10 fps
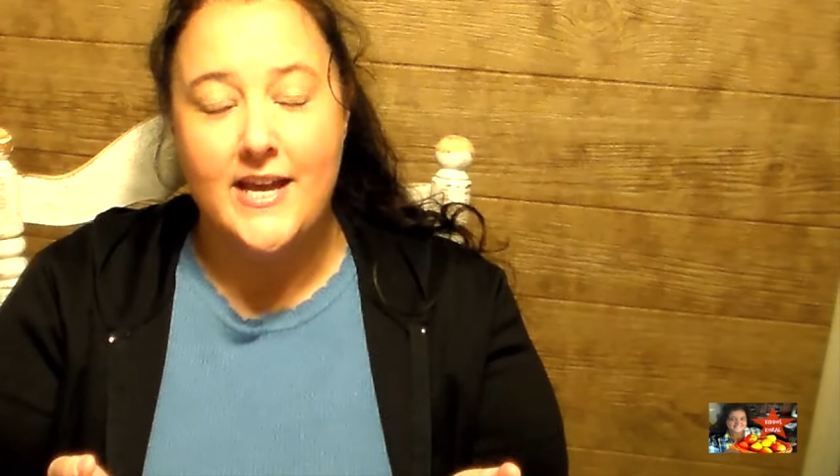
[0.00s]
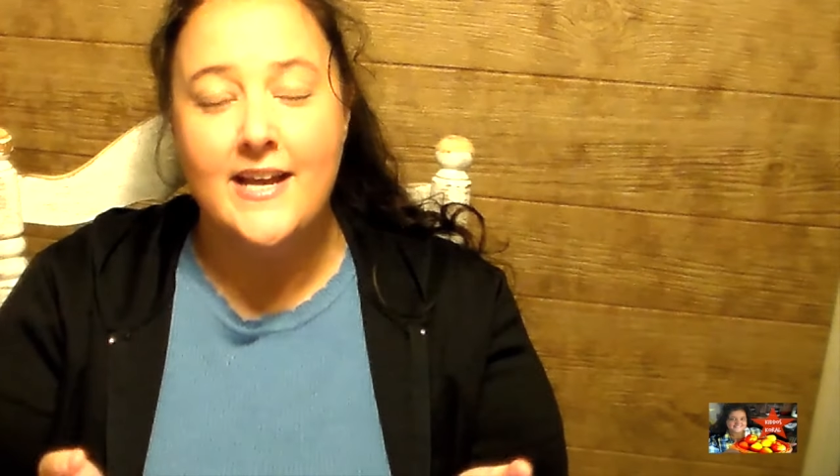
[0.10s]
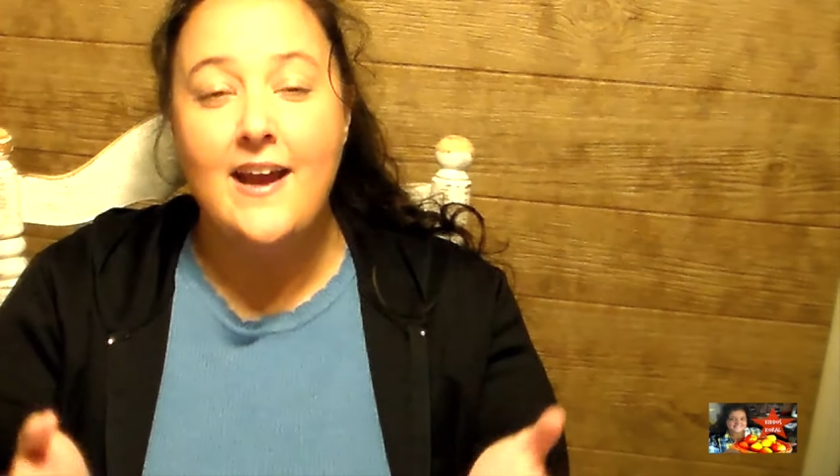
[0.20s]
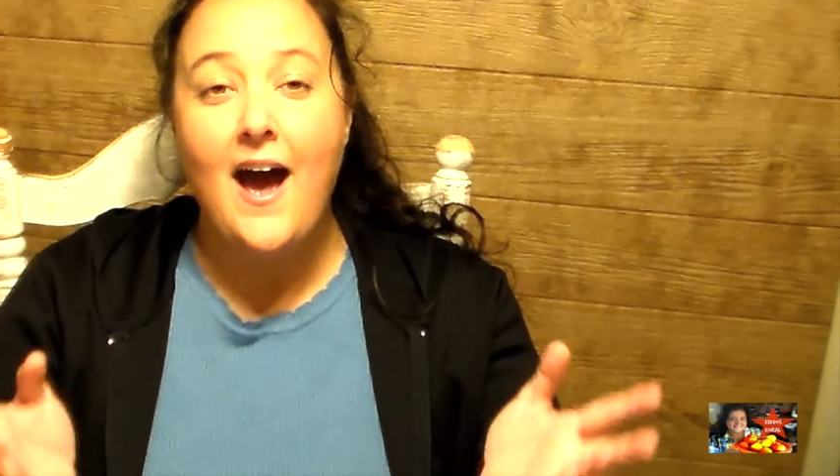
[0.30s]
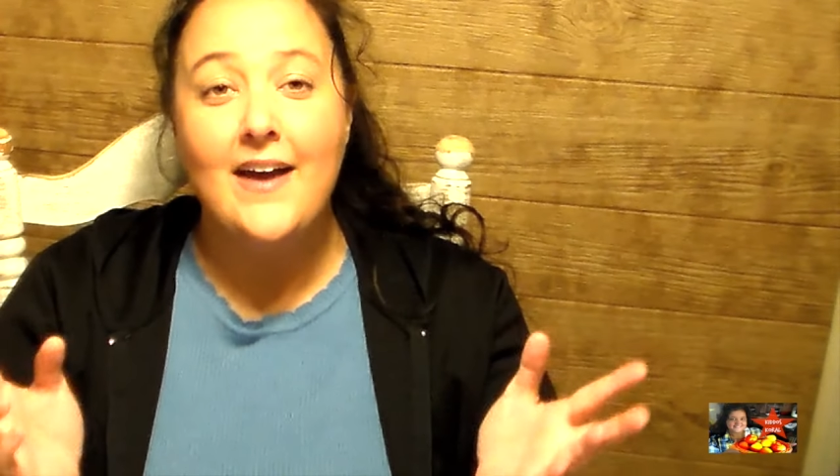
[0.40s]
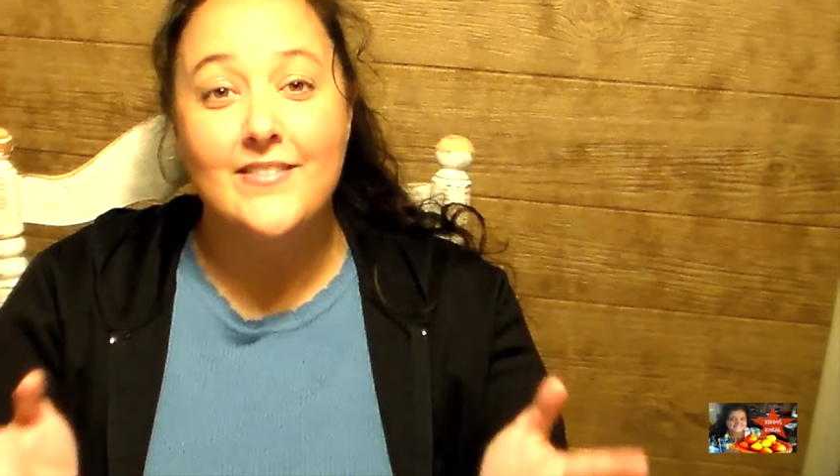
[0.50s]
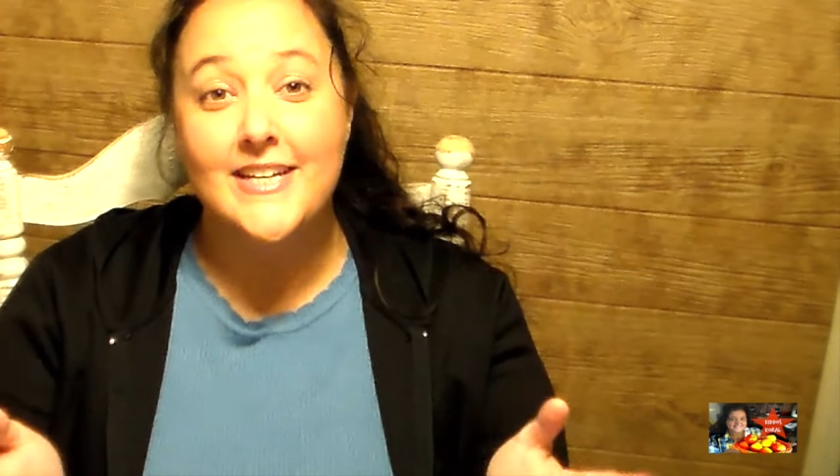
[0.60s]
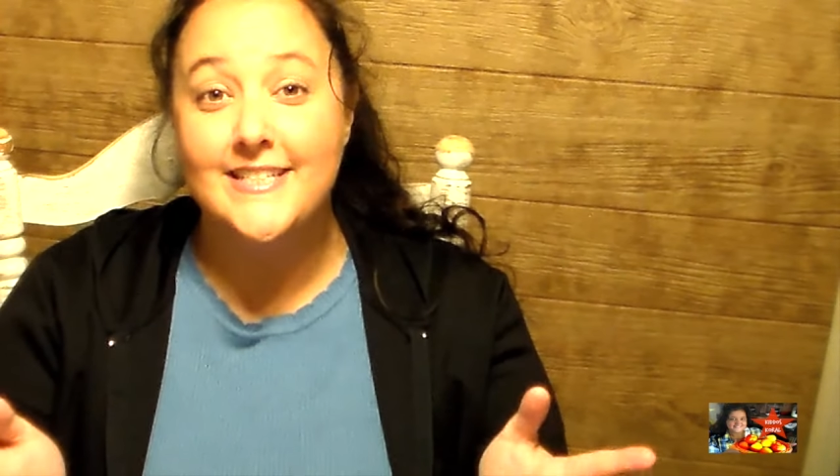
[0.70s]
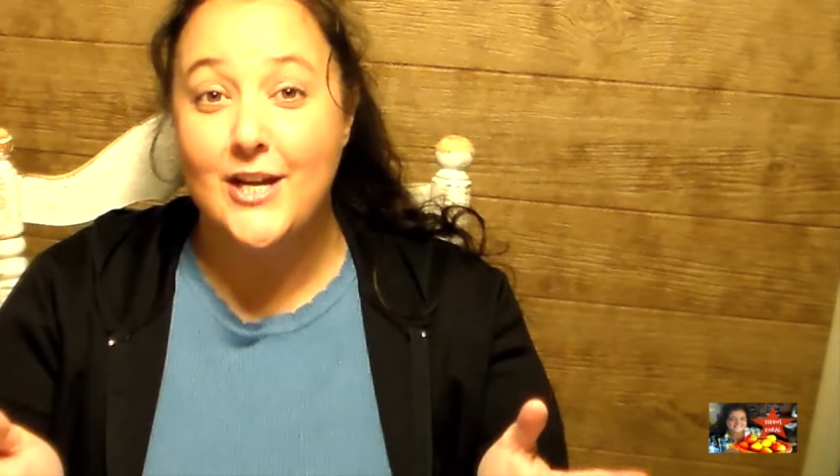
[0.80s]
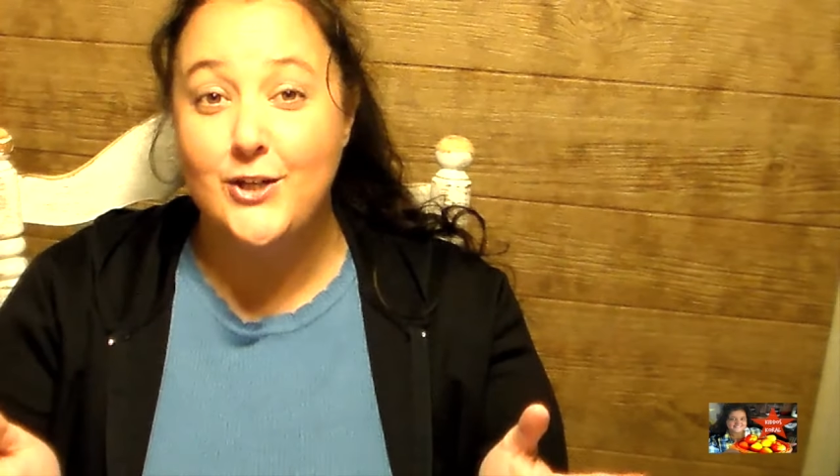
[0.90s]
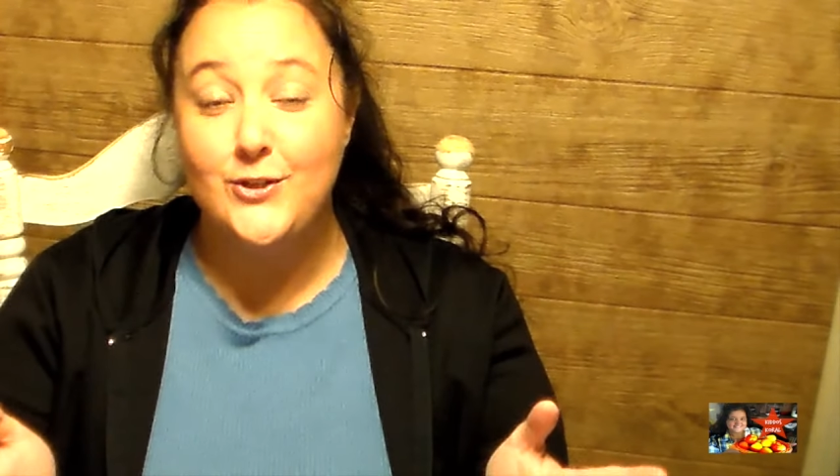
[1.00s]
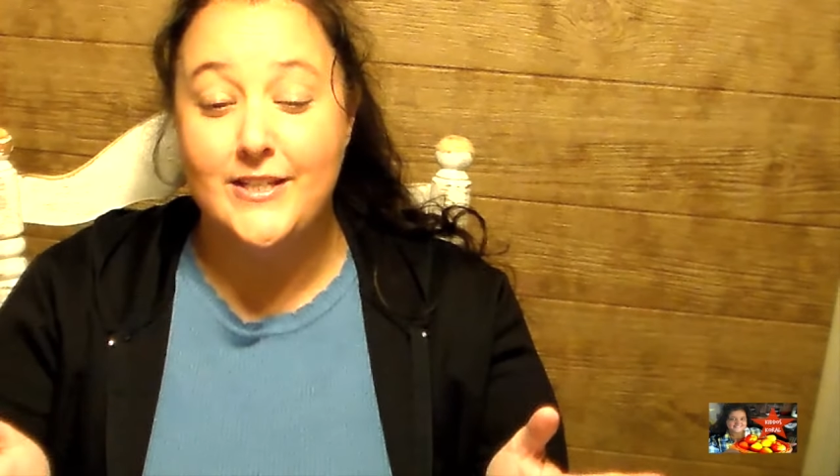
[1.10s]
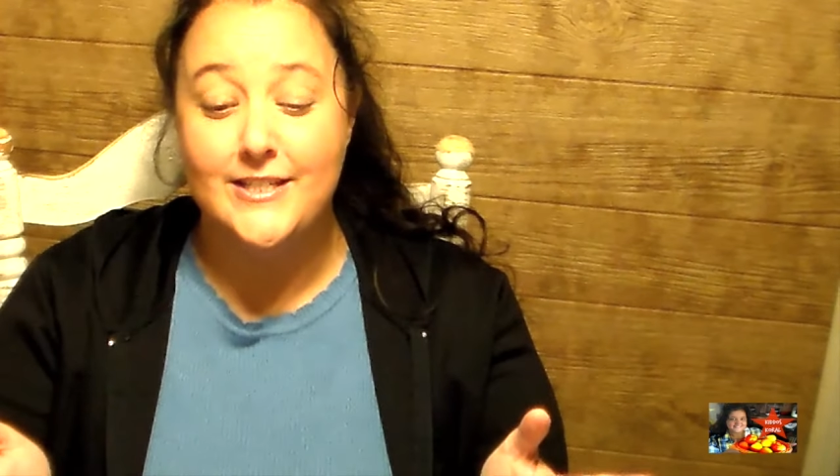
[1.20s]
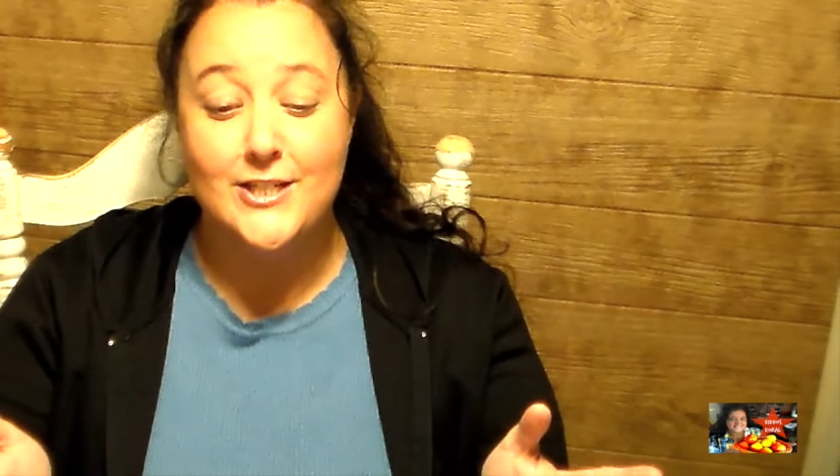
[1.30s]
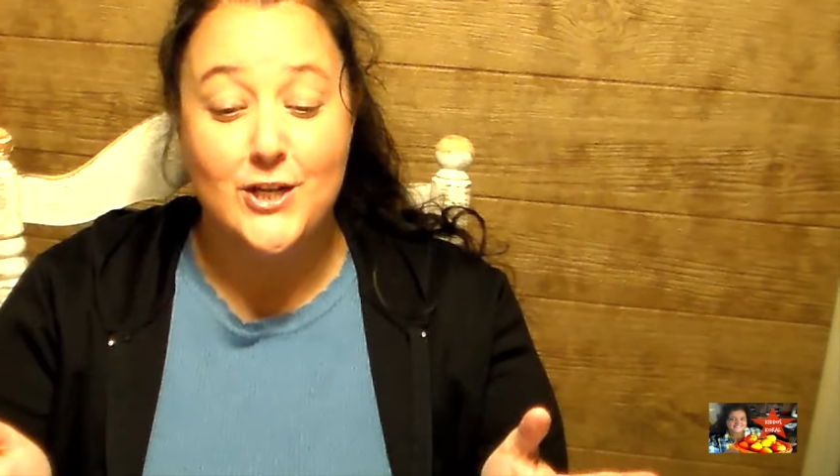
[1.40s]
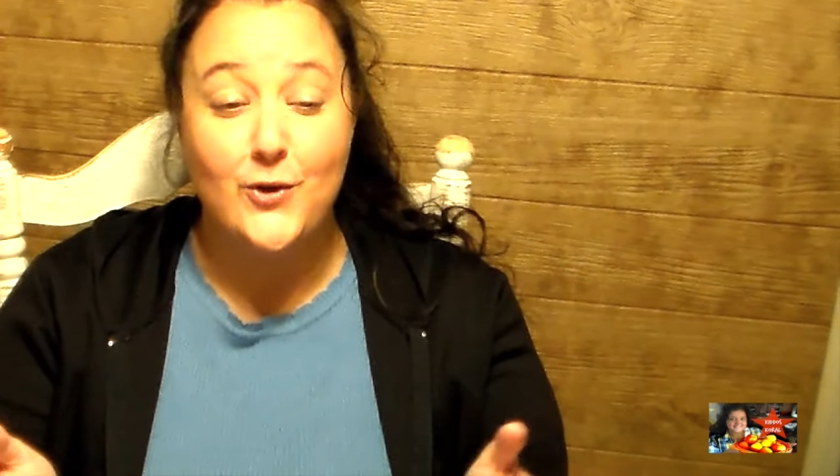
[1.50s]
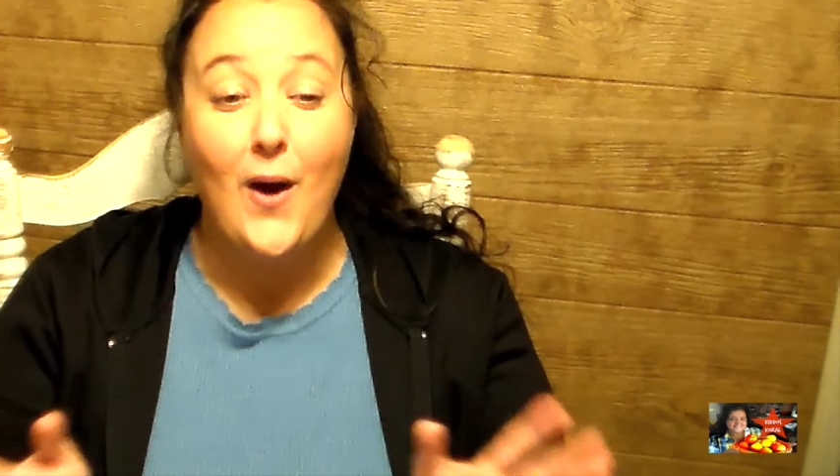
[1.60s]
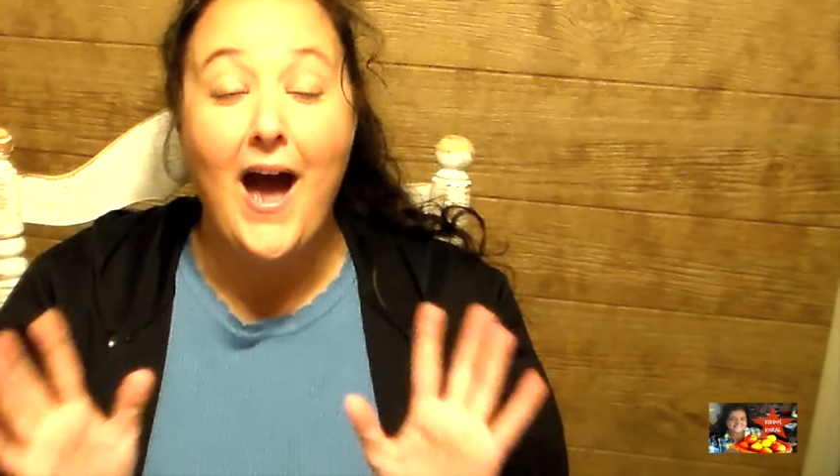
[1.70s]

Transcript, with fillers: And I've got to tell you this too.